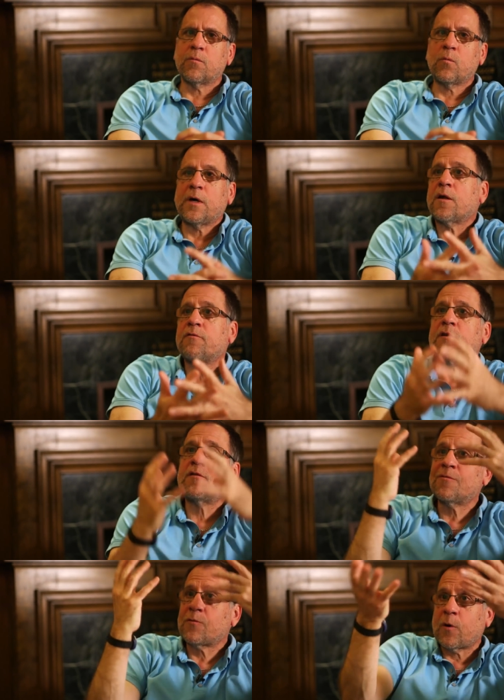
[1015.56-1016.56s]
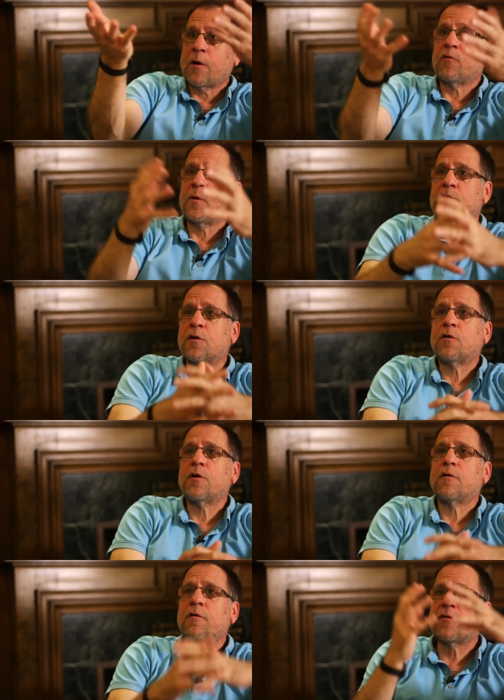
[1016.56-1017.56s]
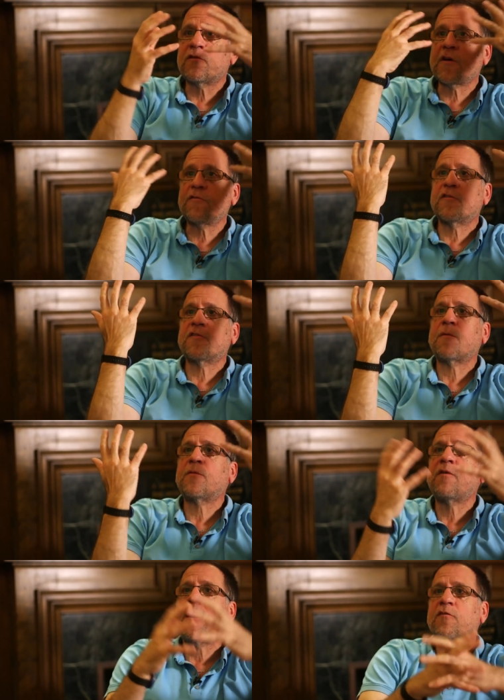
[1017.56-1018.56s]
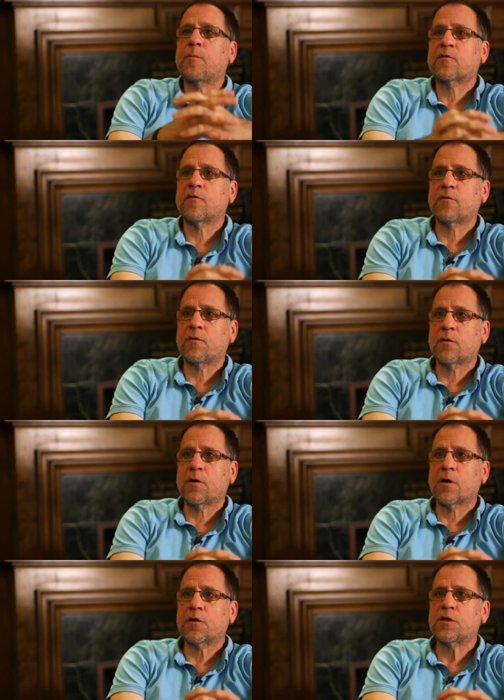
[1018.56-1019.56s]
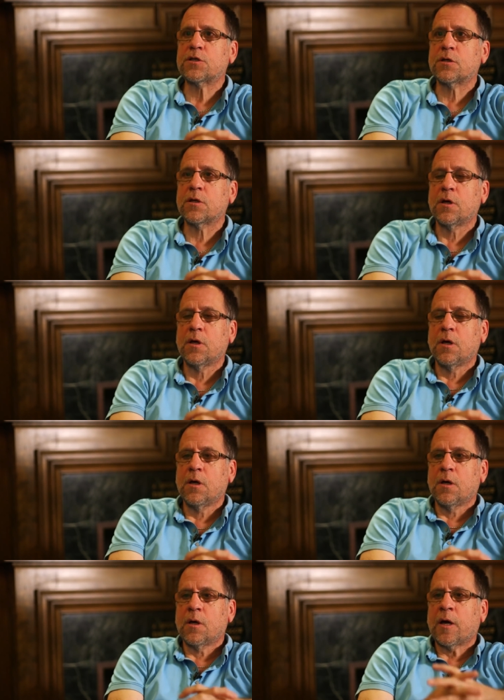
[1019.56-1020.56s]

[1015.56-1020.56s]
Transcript: well of the what I was mentioning earlier, of the self-deceptive aspects of their own cognition, mm.